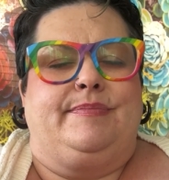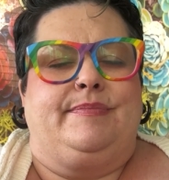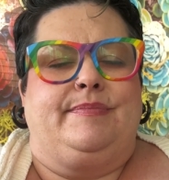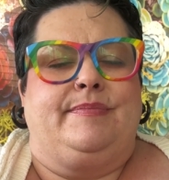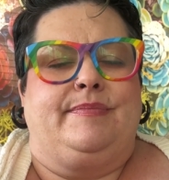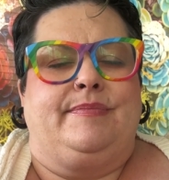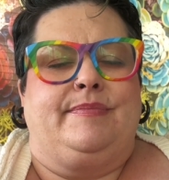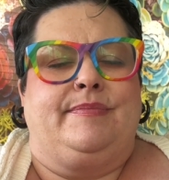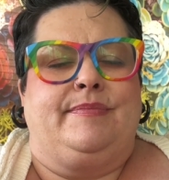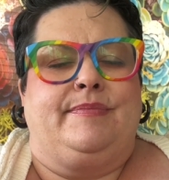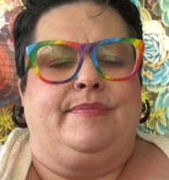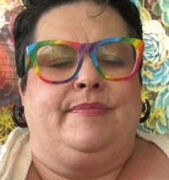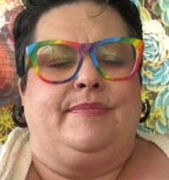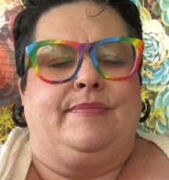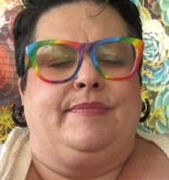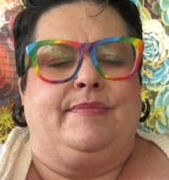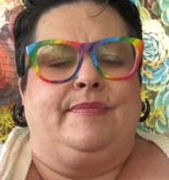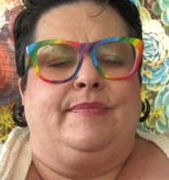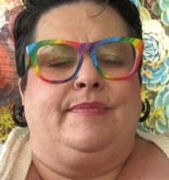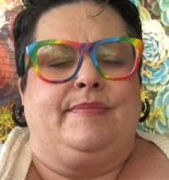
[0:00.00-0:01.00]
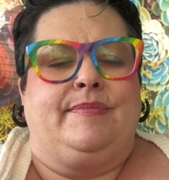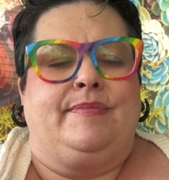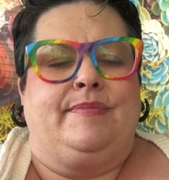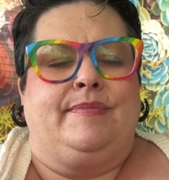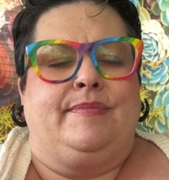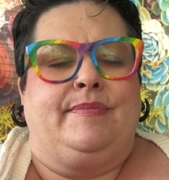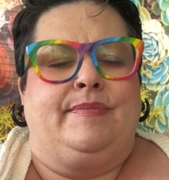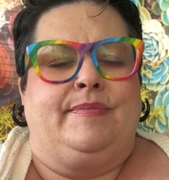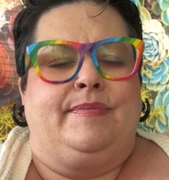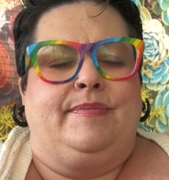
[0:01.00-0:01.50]

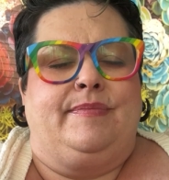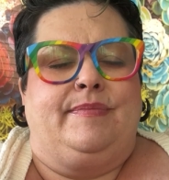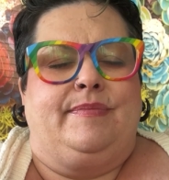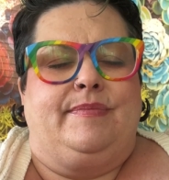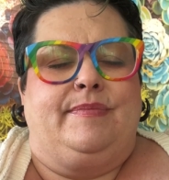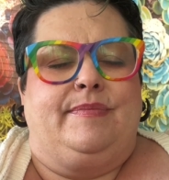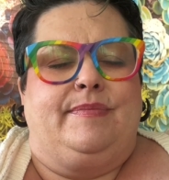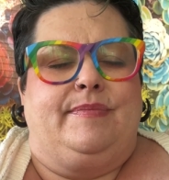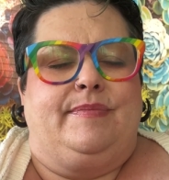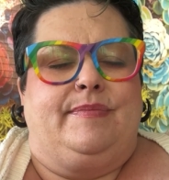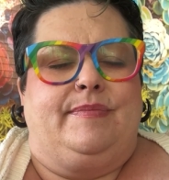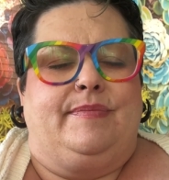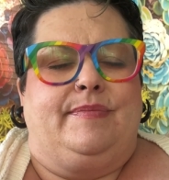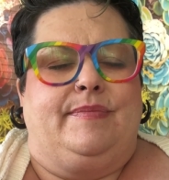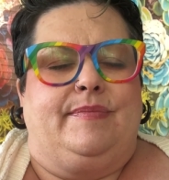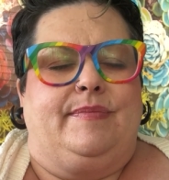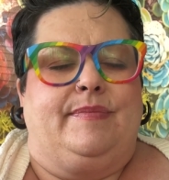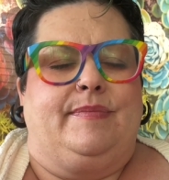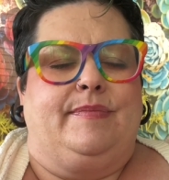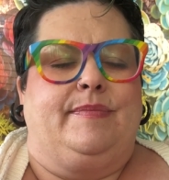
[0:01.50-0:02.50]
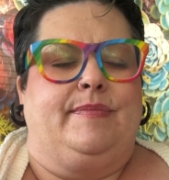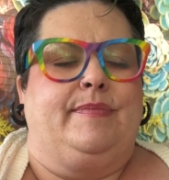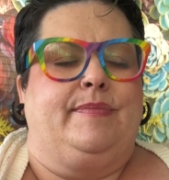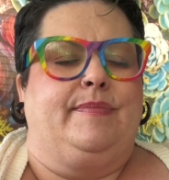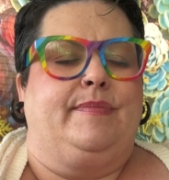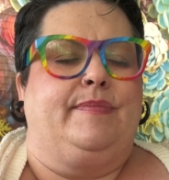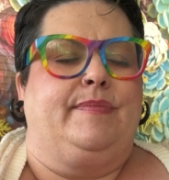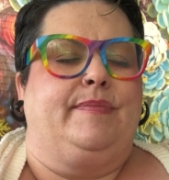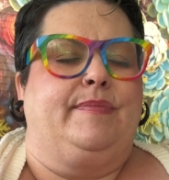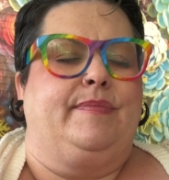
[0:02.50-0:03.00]

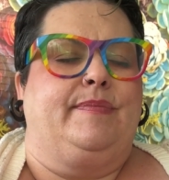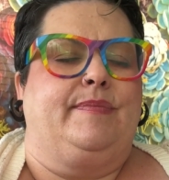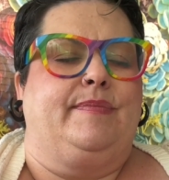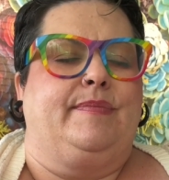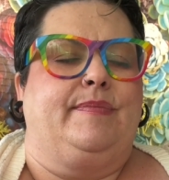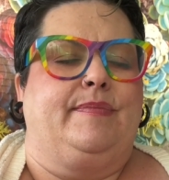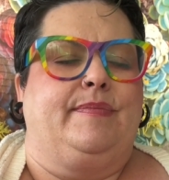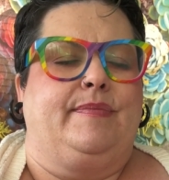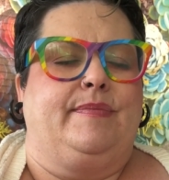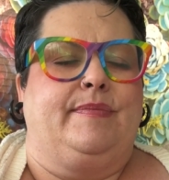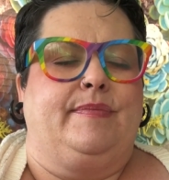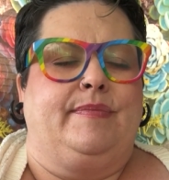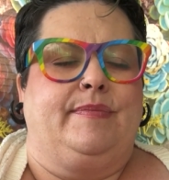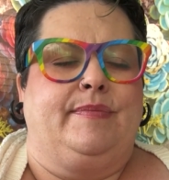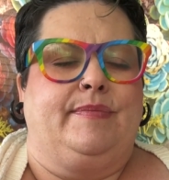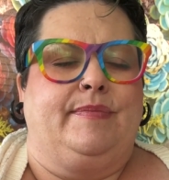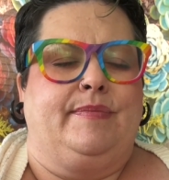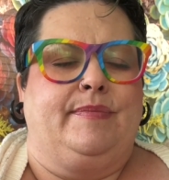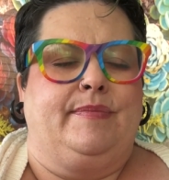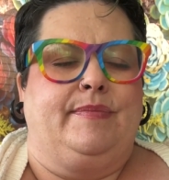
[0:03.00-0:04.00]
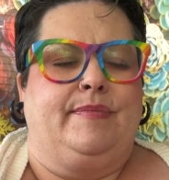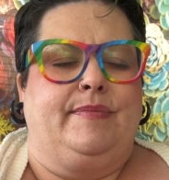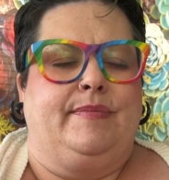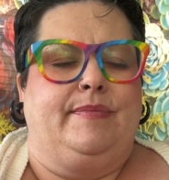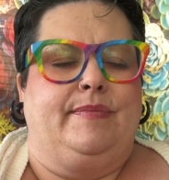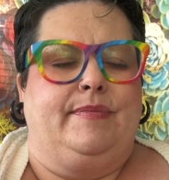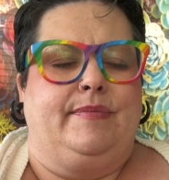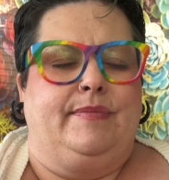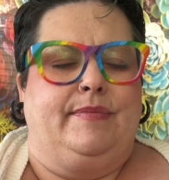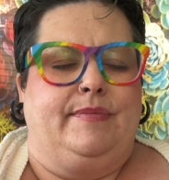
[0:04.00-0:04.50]

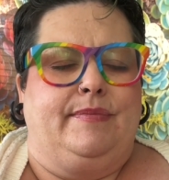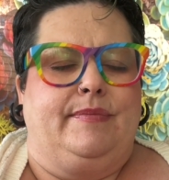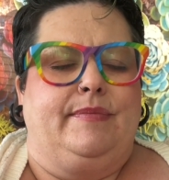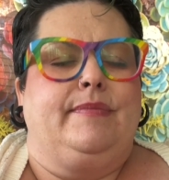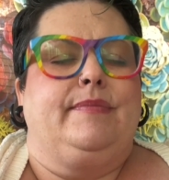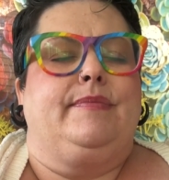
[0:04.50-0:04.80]
Nobody speaks.